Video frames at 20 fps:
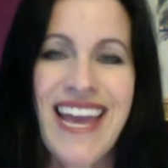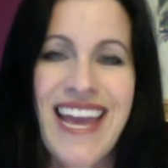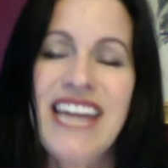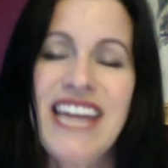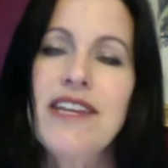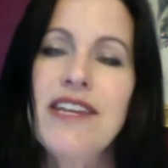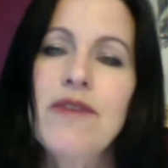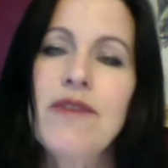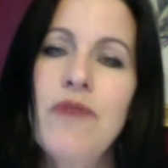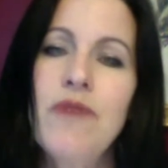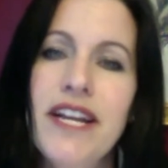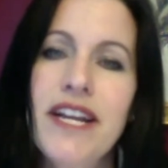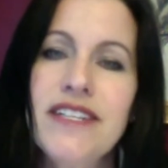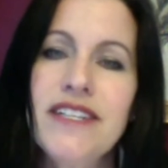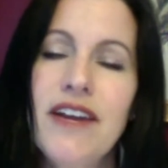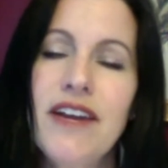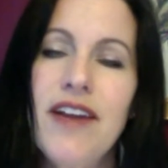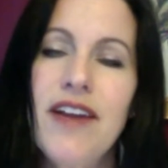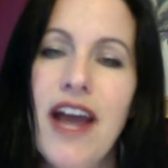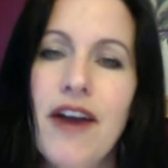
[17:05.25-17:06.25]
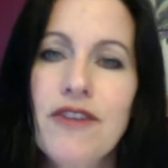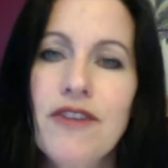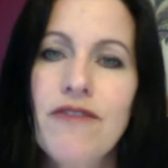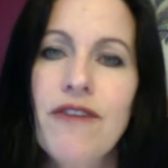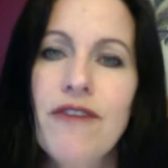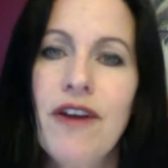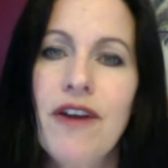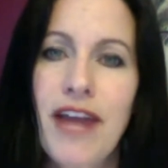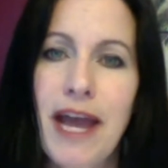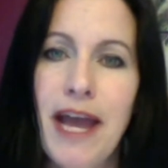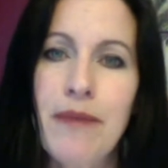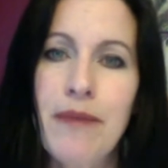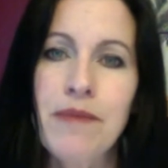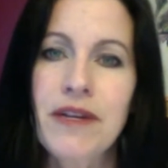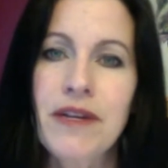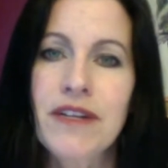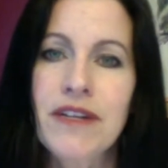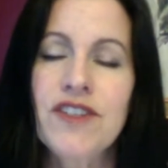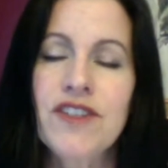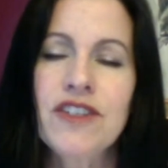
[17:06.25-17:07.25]
And then write down how you found
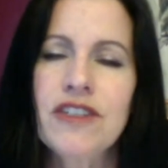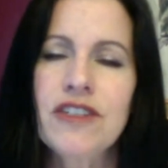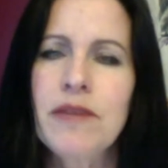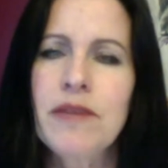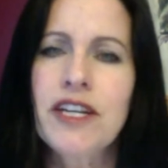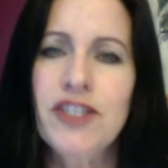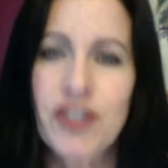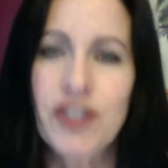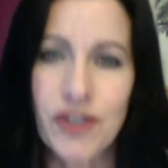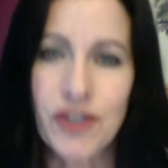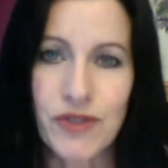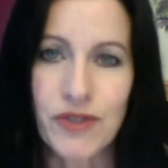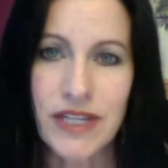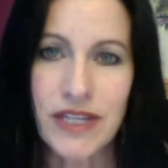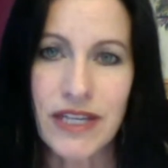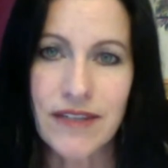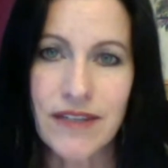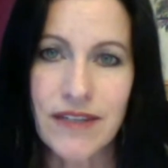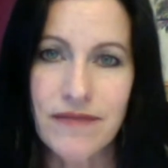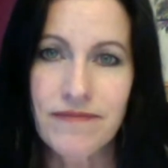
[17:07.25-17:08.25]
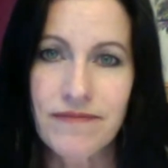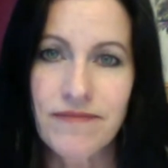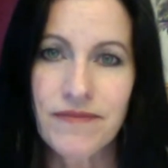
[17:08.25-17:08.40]
happiness just by choosing it.